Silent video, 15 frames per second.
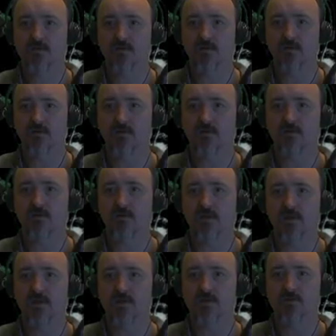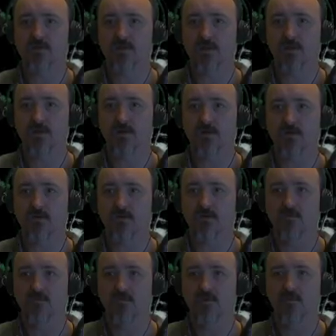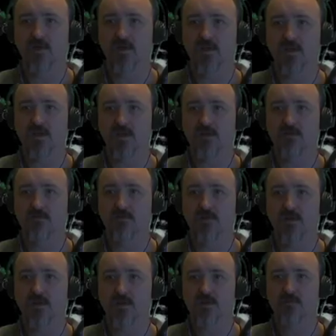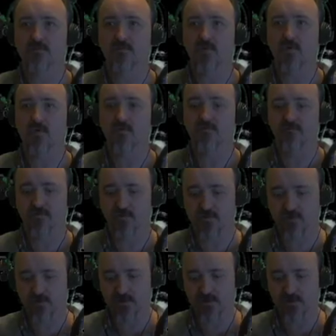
Oh, that is so slow. We might need this whole vertical